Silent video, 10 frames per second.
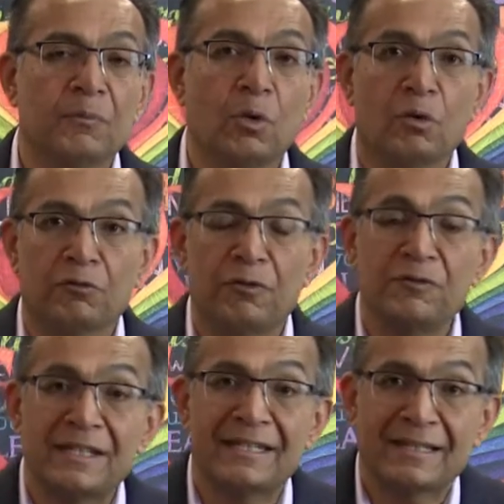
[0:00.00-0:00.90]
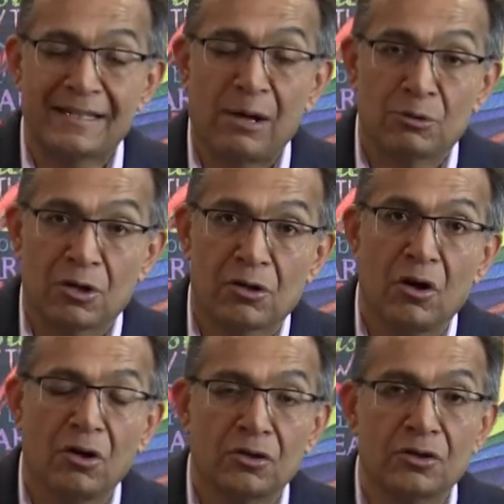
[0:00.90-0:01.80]
or
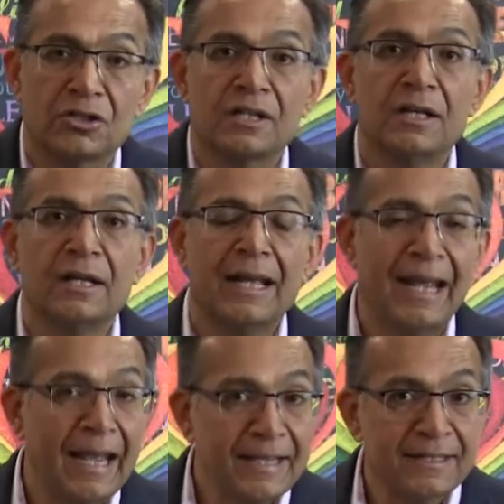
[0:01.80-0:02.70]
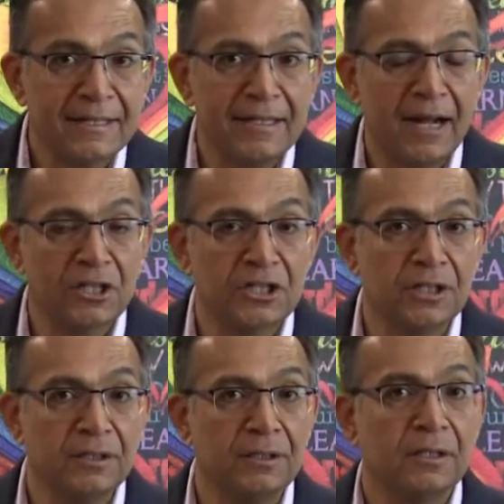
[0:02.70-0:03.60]
$56,000 as a
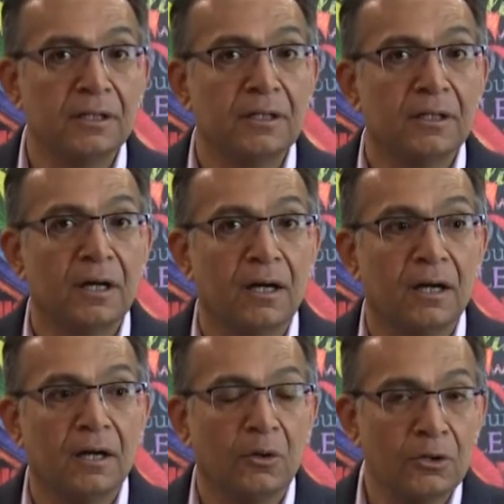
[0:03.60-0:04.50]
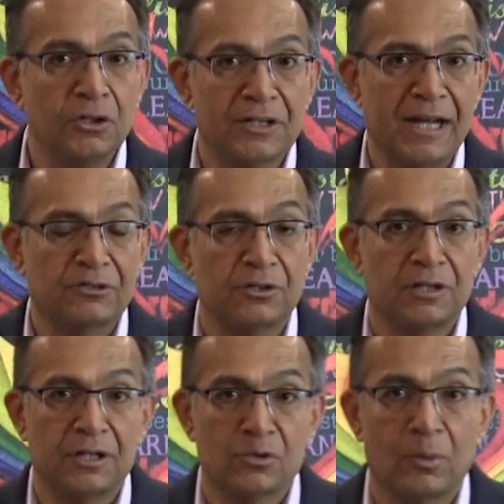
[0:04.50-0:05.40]
deduction on your tax
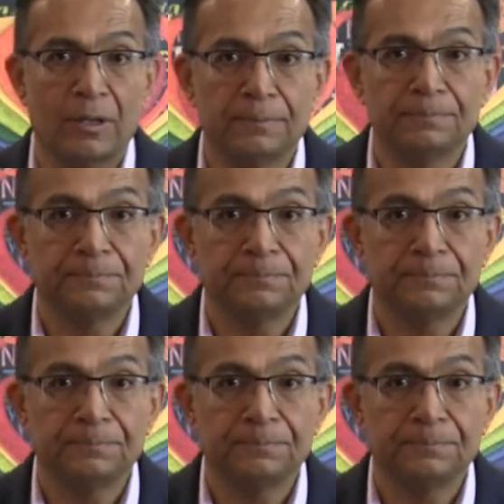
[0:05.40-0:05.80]
return as well.